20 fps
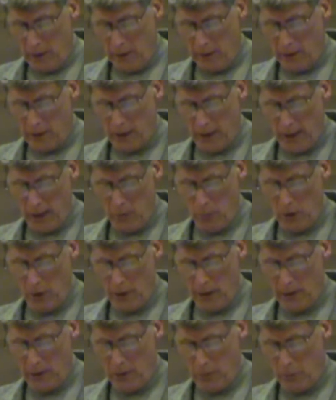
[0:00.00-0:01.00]
In
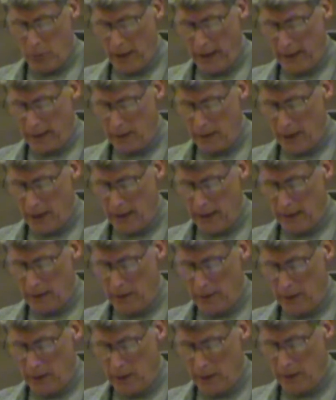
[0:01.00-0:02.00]
Timeline and Black Knight,
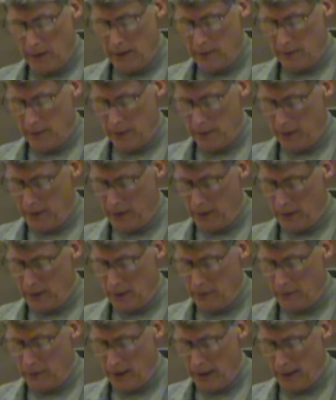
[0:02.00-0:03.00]
the uneasy
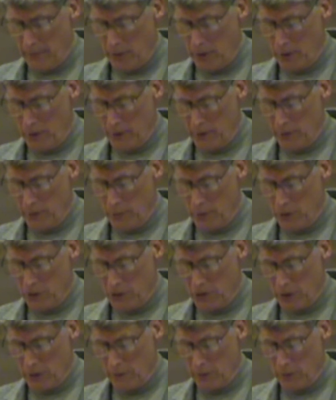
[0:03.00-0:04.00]
linking of capitalism and
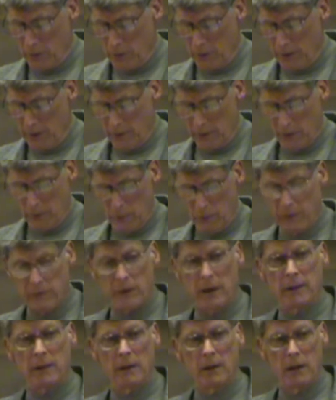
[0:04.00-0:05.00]
chivalry is
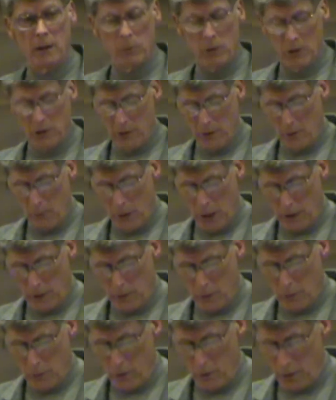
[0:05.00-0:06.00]
reflected into the
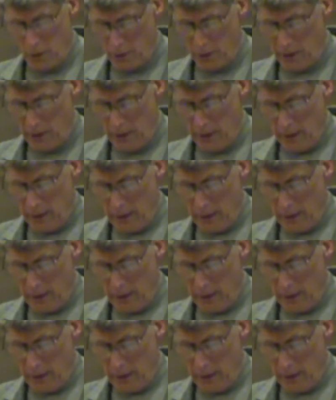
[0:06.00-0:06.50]
modern world.